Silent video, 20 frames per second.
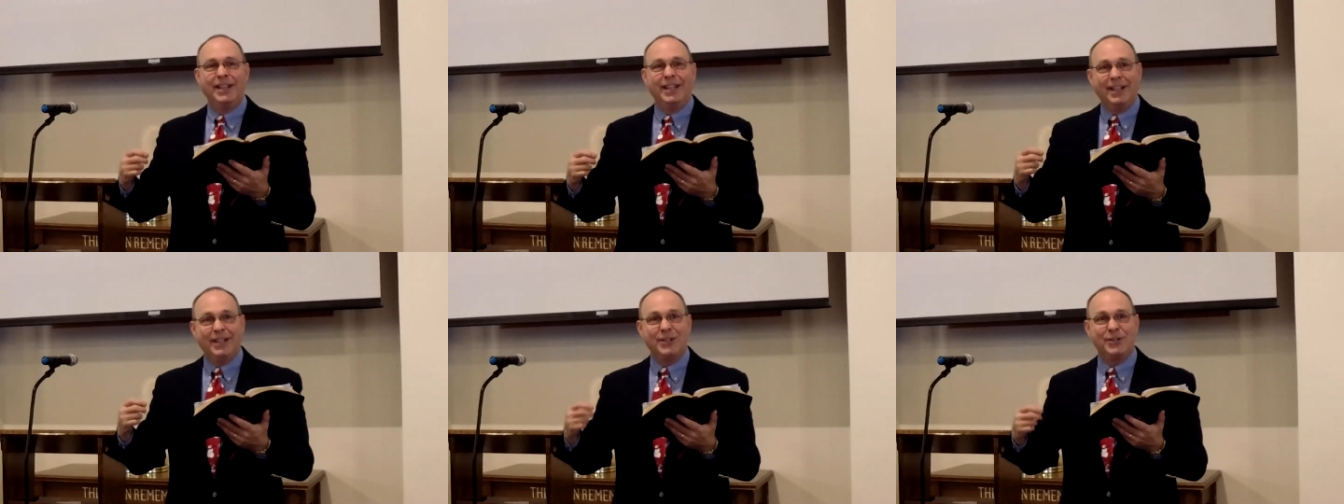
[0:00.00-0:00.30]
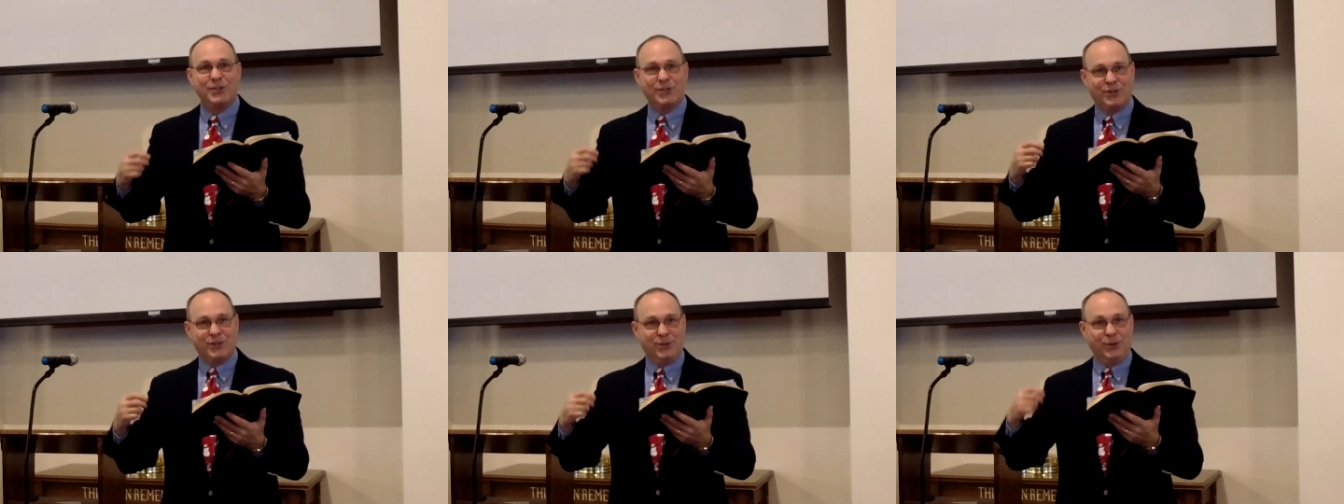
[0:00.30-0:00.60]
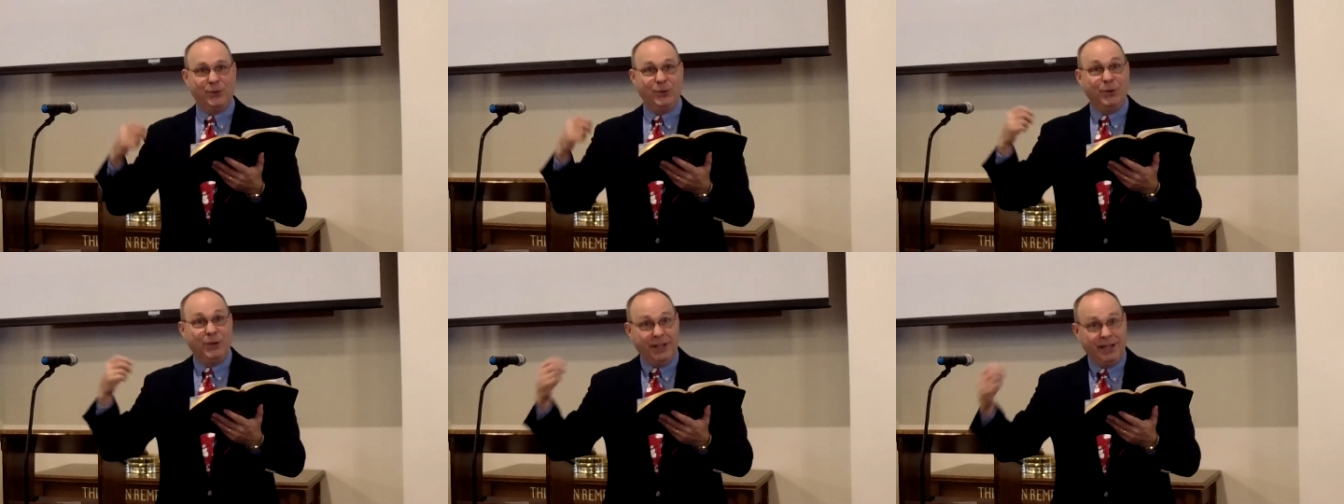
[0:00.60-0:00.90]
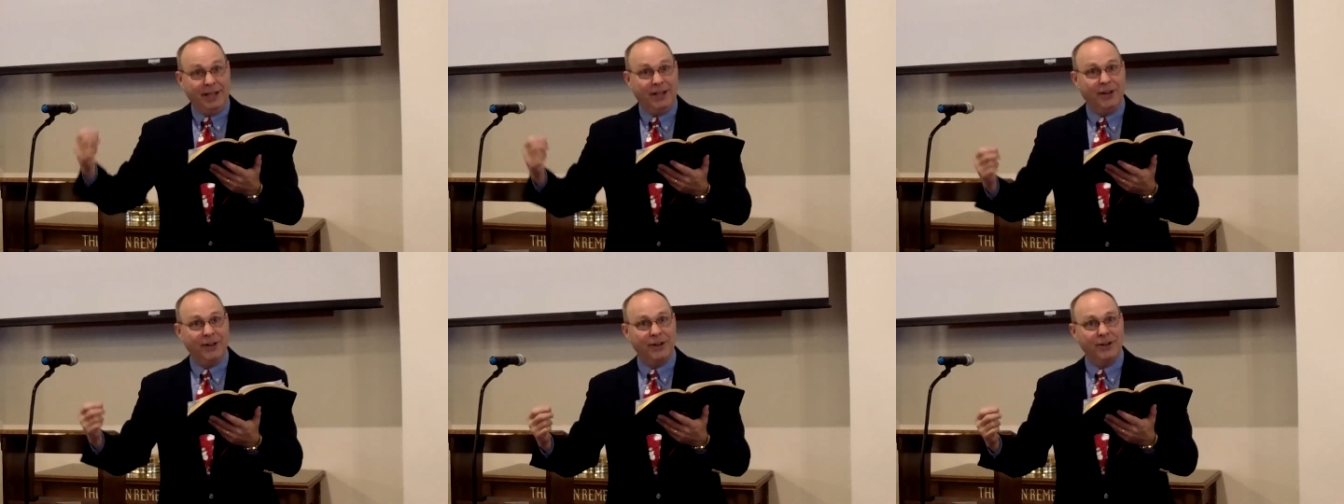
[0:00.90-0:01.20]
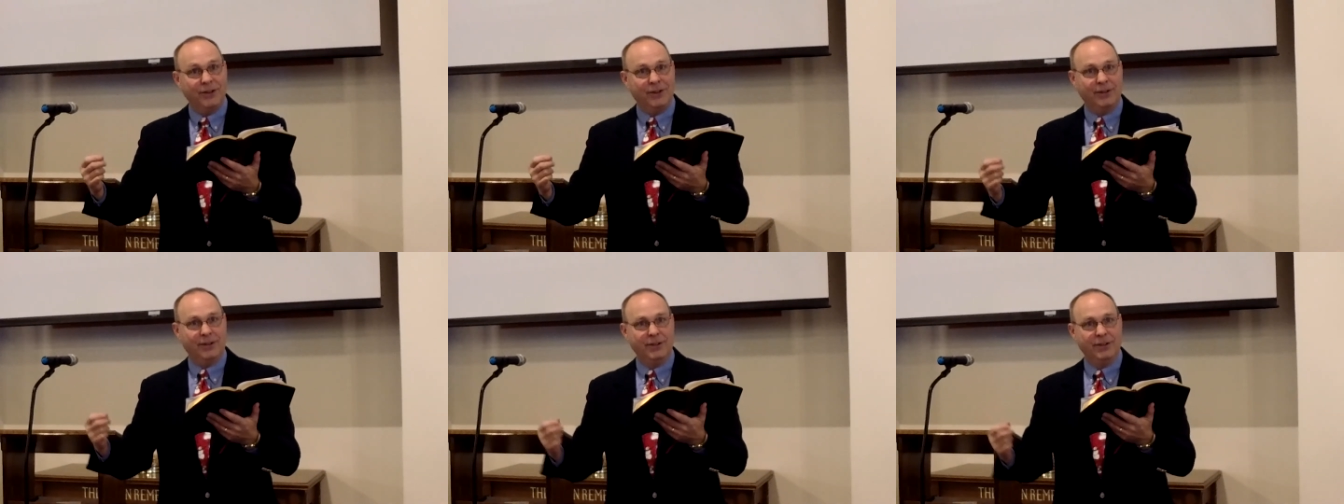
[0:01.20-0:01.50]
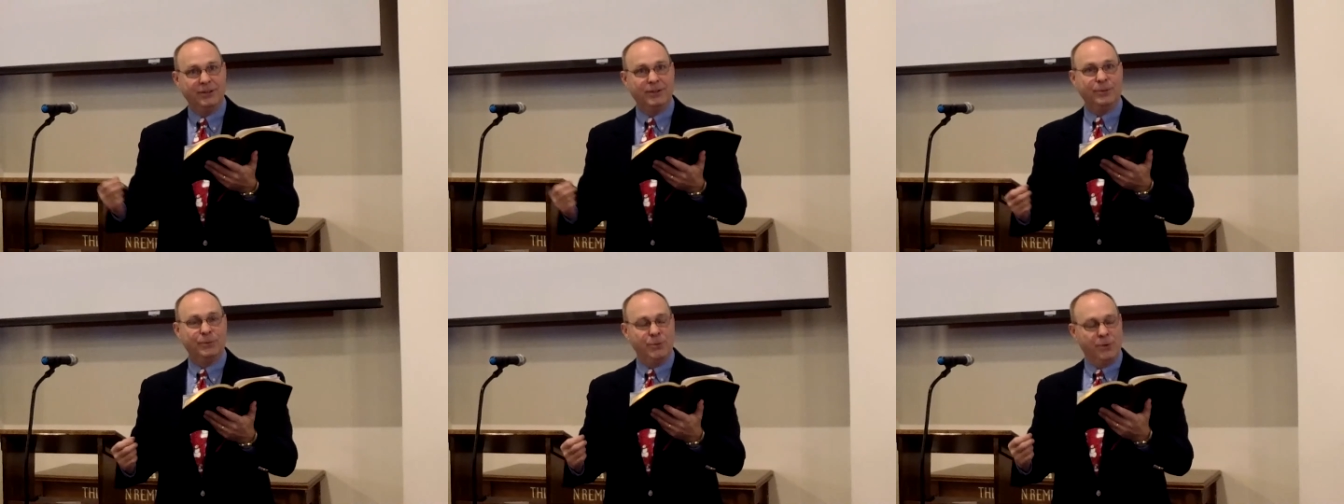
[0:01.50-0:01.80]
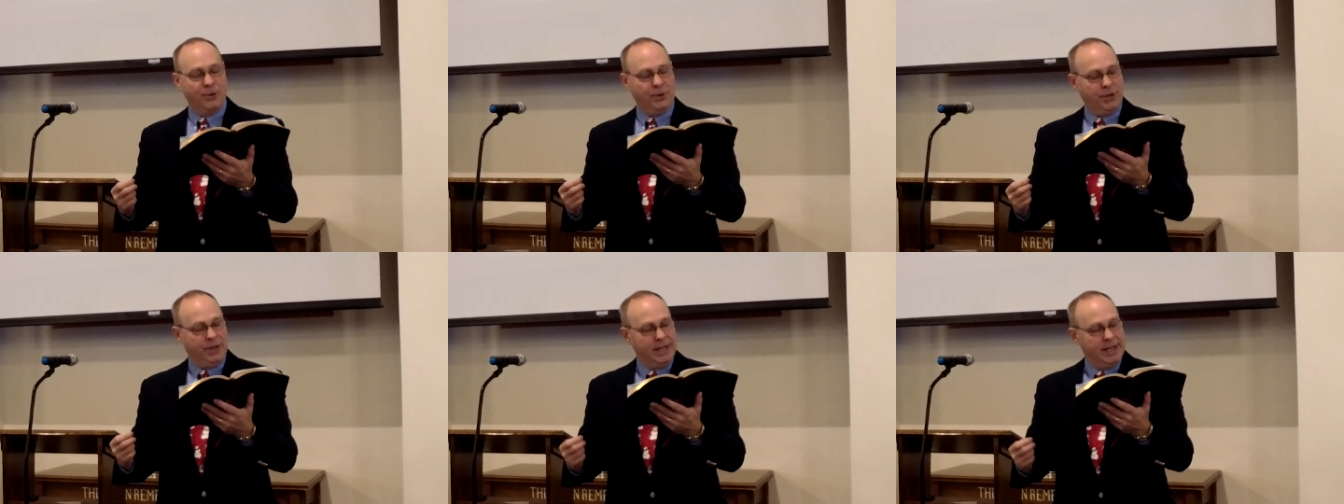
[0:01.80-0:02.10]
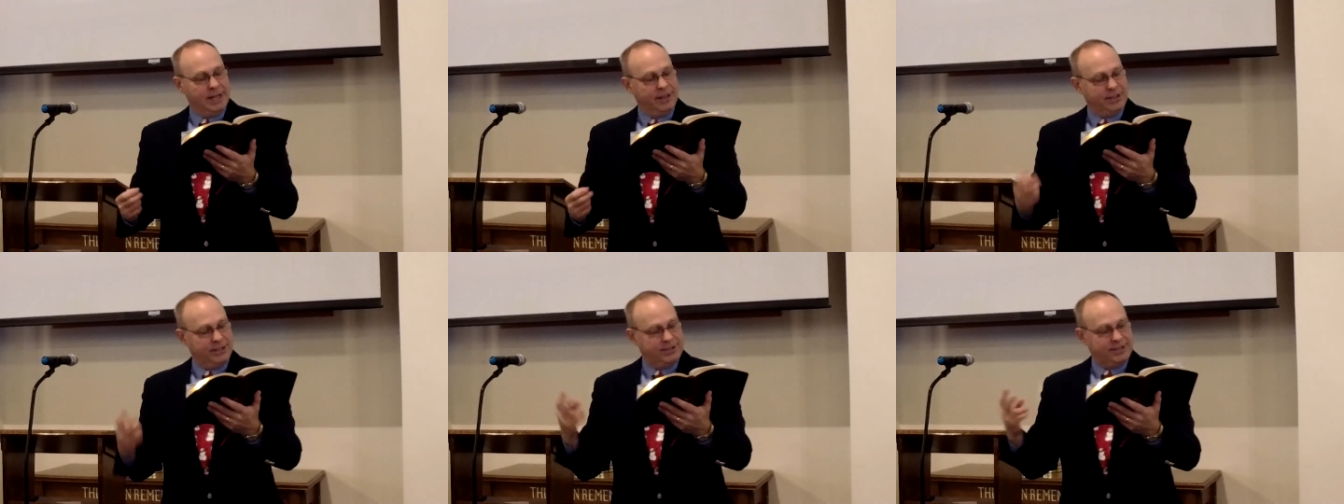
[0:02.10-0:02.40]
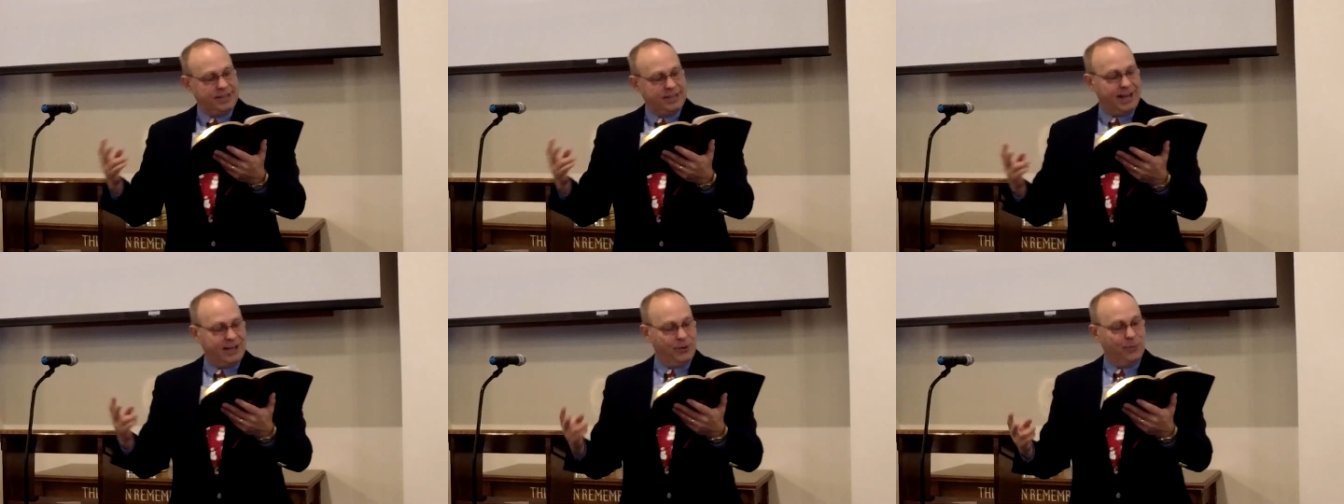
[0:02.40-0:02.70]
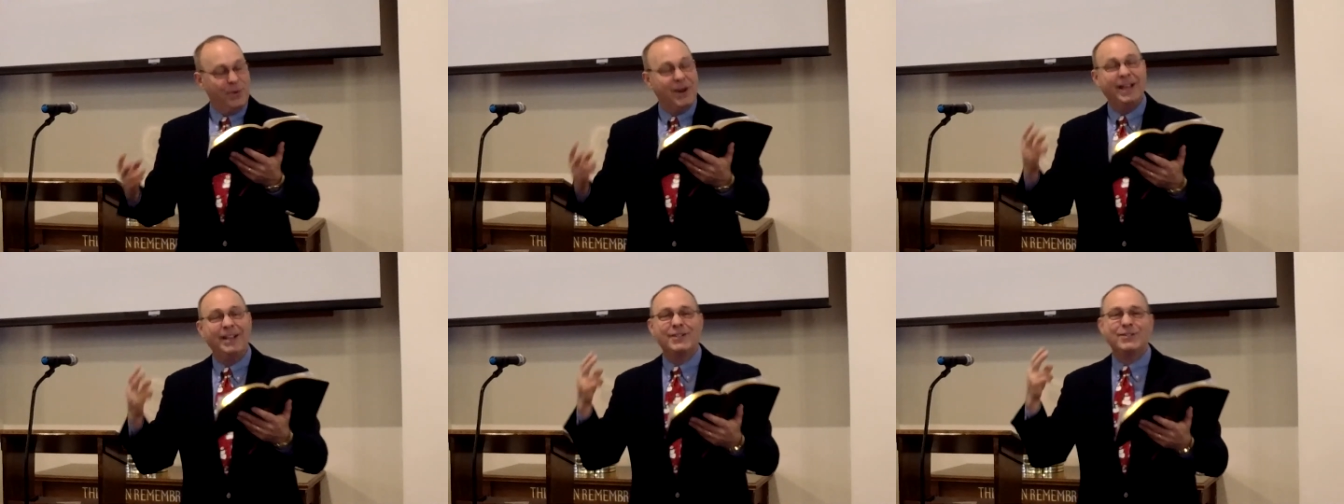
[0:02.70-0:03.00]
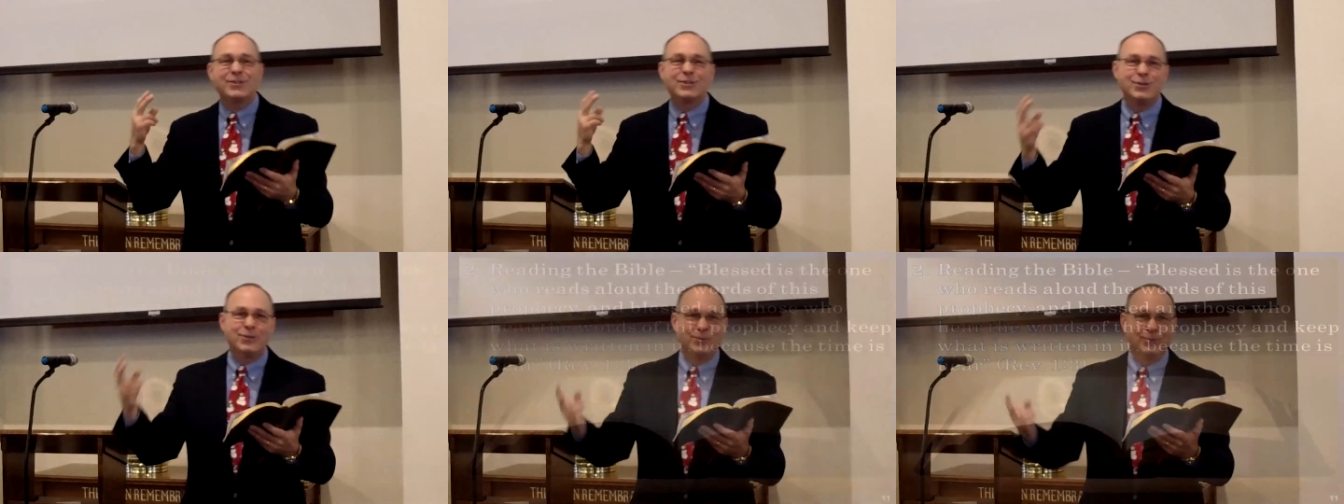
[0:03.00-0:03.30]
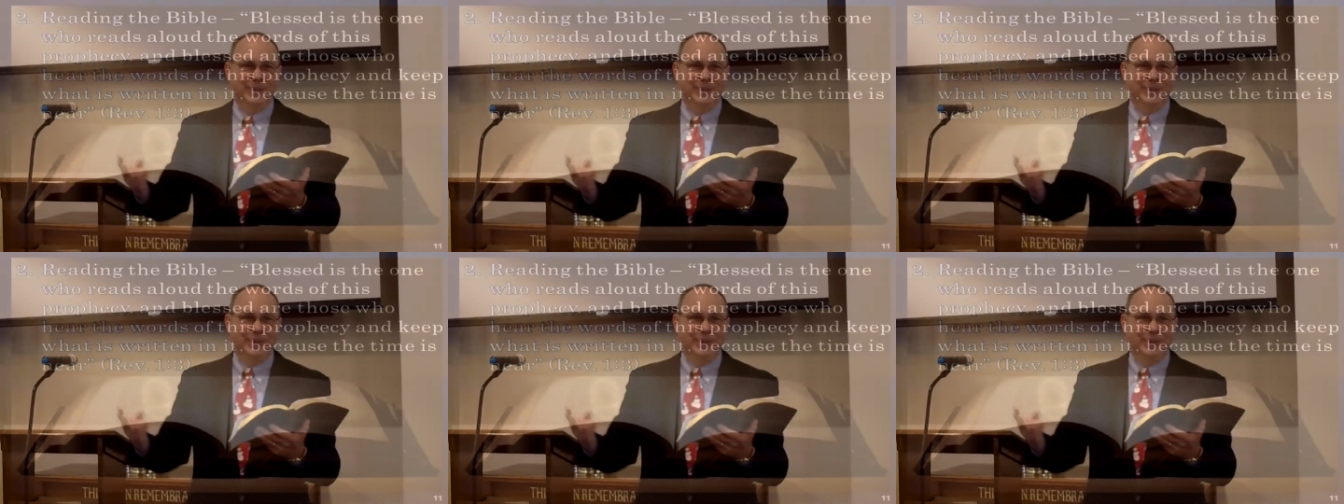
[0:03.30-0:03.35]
is to hear the Word. The second way is to